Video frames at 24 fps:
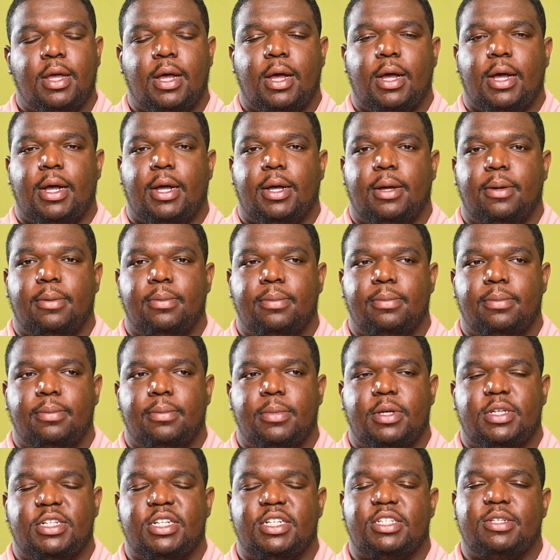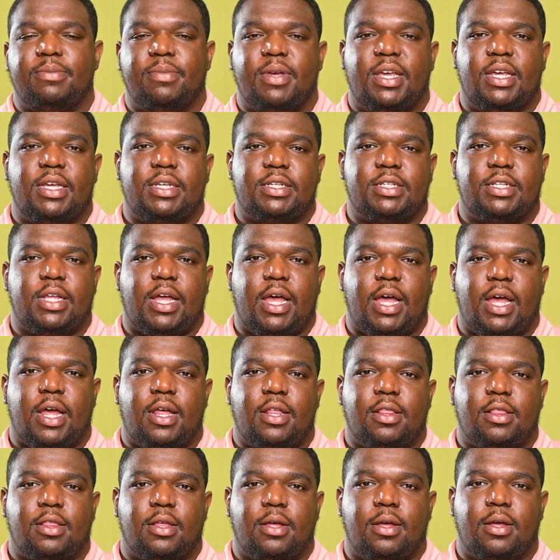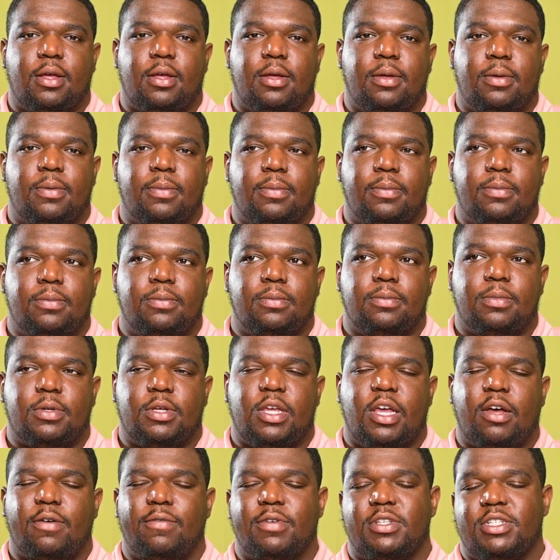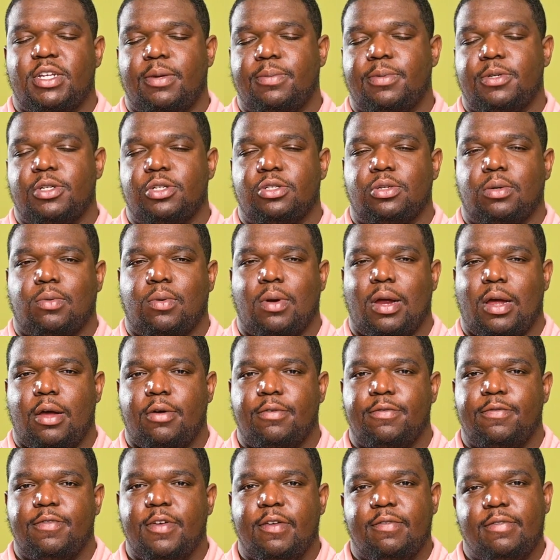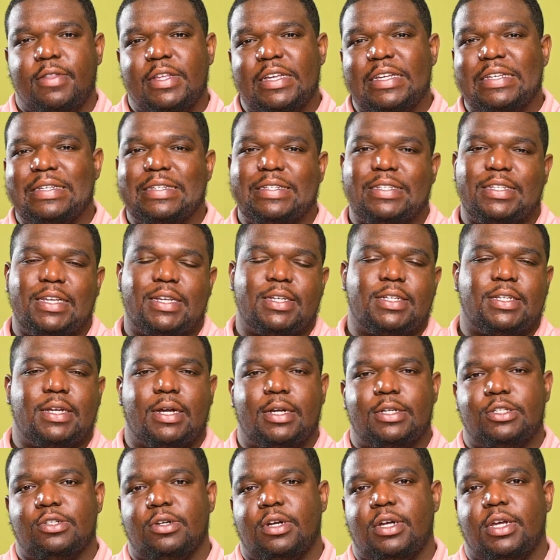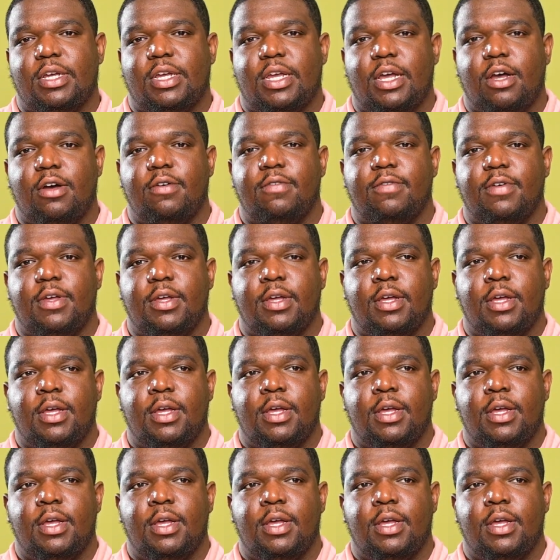It just means that the Kelvin temperature is around 5,600 Kelvin.